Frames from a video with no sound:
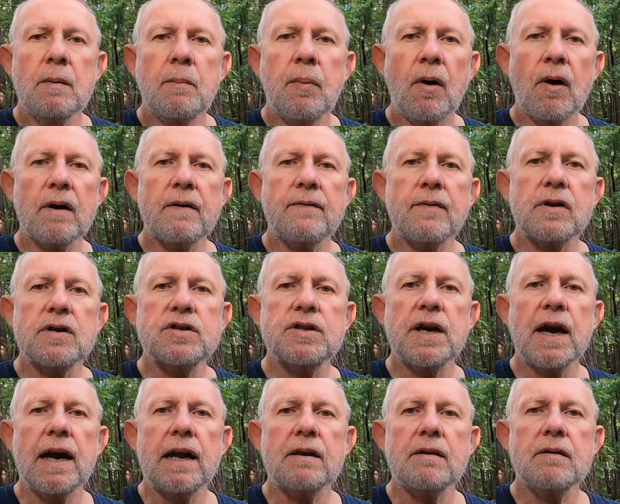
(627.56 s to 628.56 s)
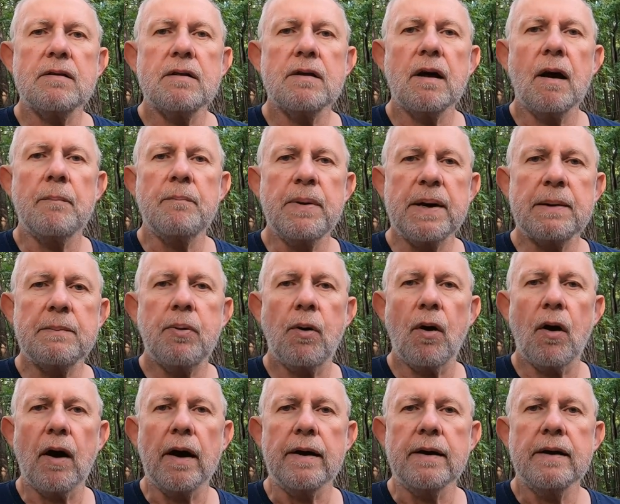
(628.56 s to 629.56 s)
Part of our channel, a big
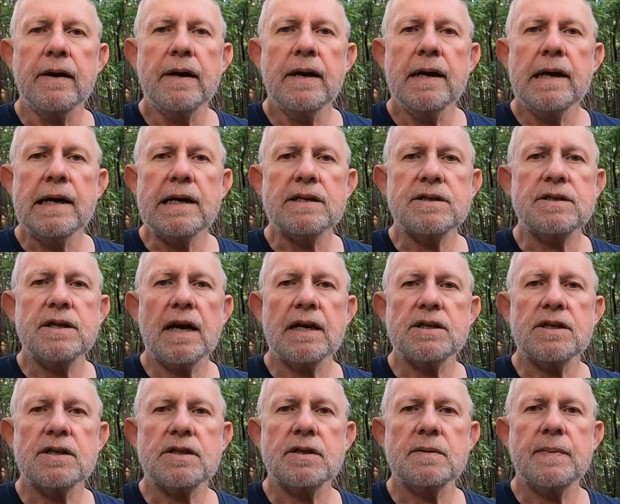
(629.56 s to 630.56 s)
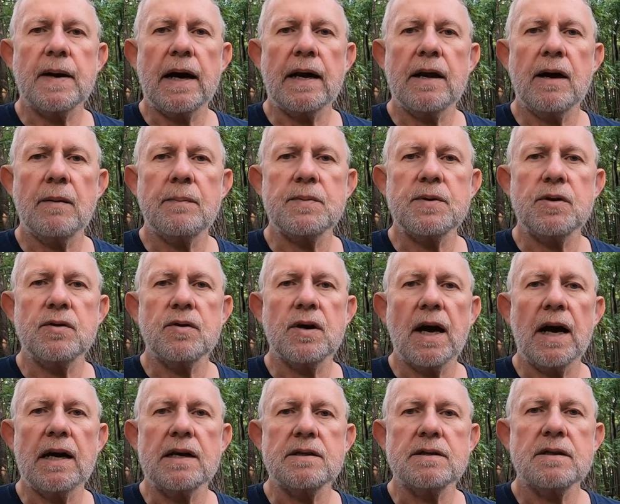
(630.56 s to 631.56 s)
part, is not just about helping you
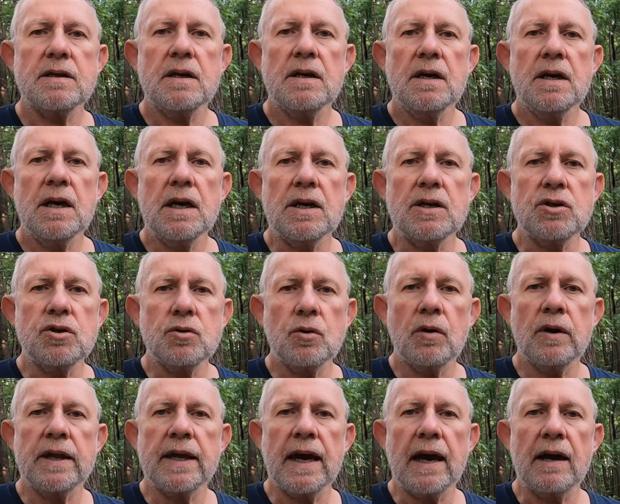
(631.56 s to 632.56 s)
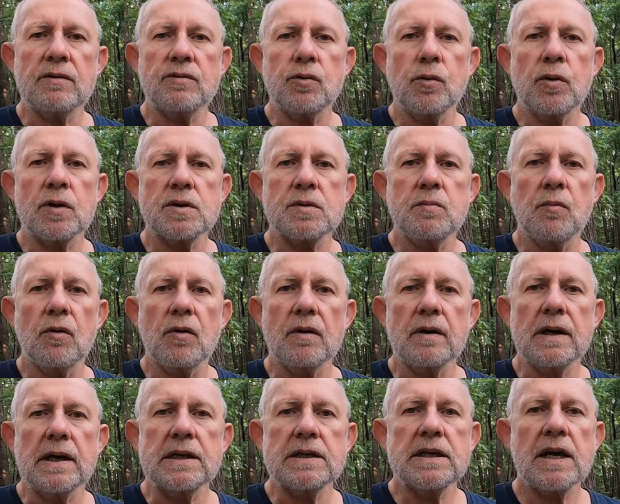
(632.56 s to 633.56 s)
guys enjoy the outdoors
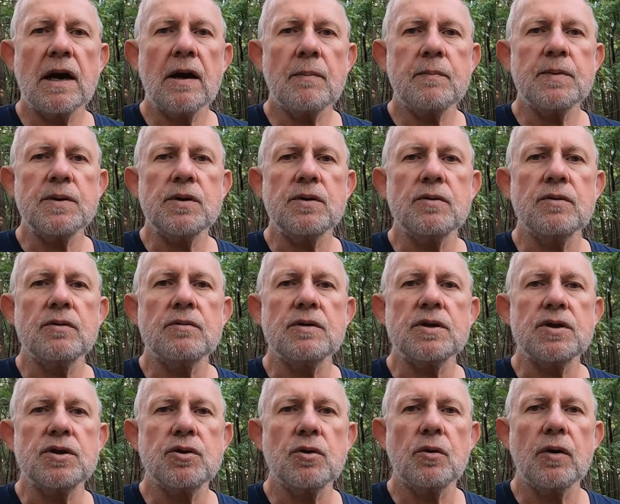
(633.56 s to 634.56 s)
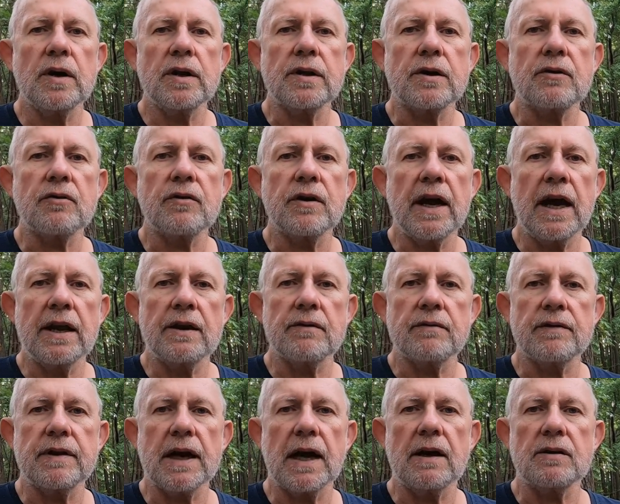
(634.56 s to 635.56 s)
more. It's helping you to enjoy the
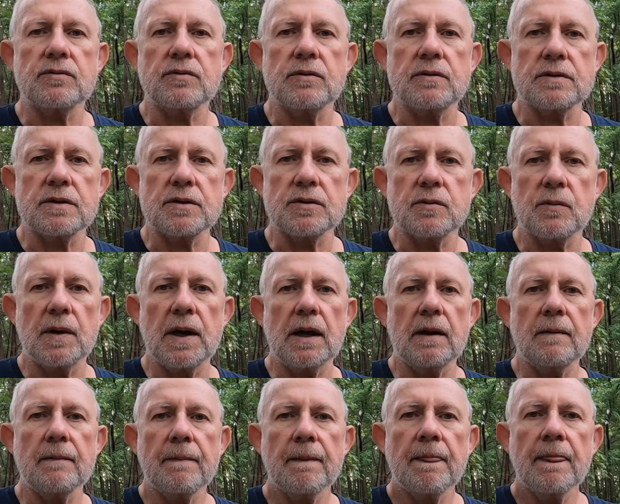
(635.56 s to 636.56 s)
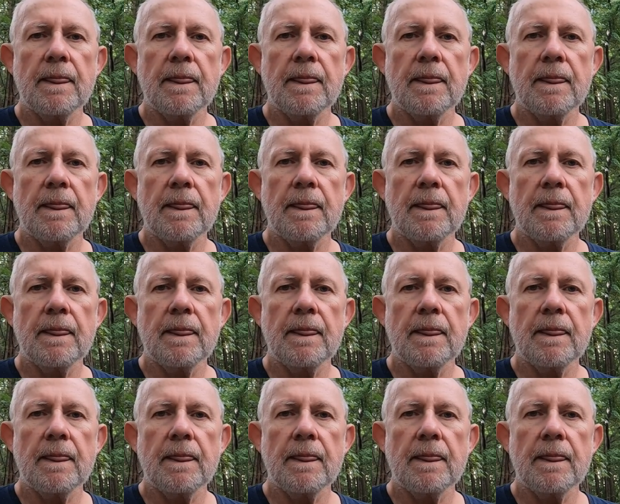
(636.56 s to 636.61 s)
creator of the outdoors as well.